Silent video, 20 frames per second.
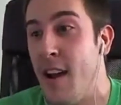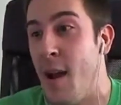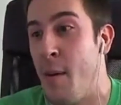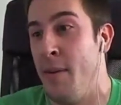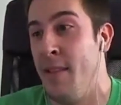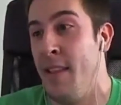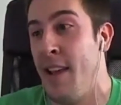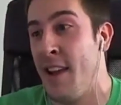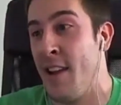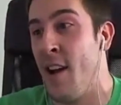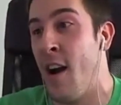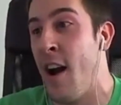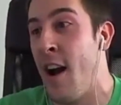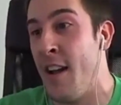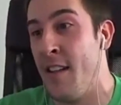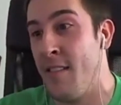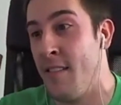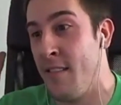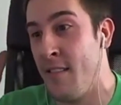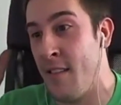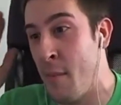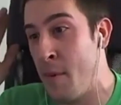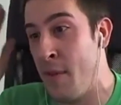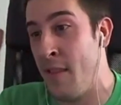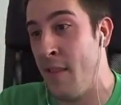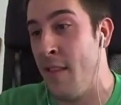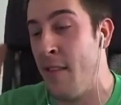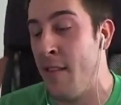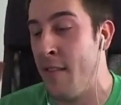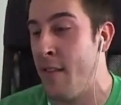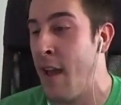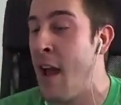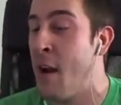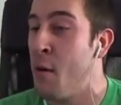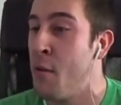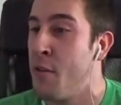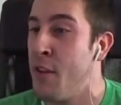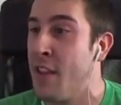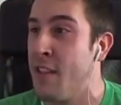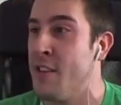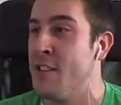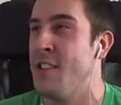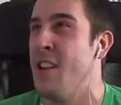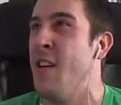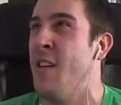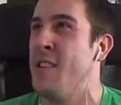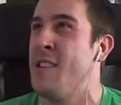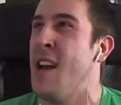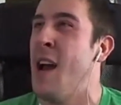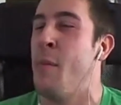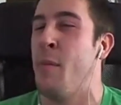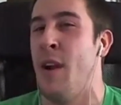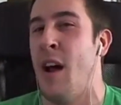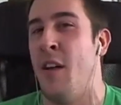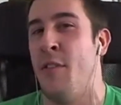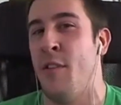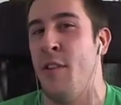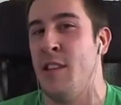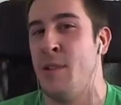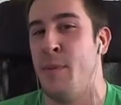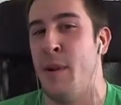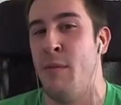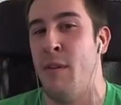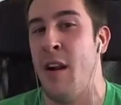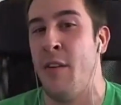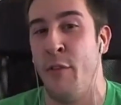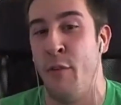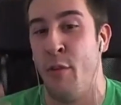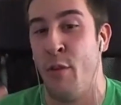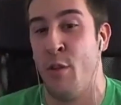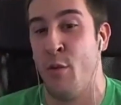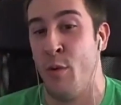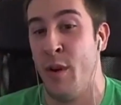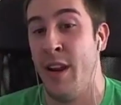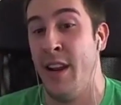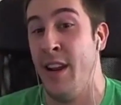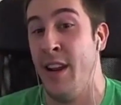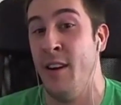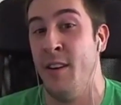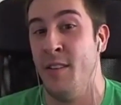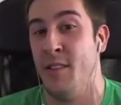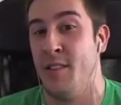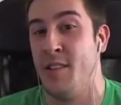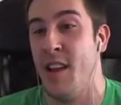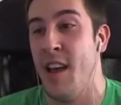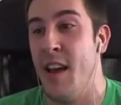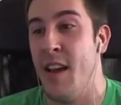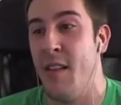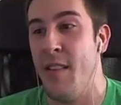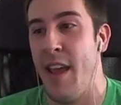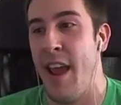I mean, they got. I mean, I don't think there's another tablet out there that's been around for 3 years,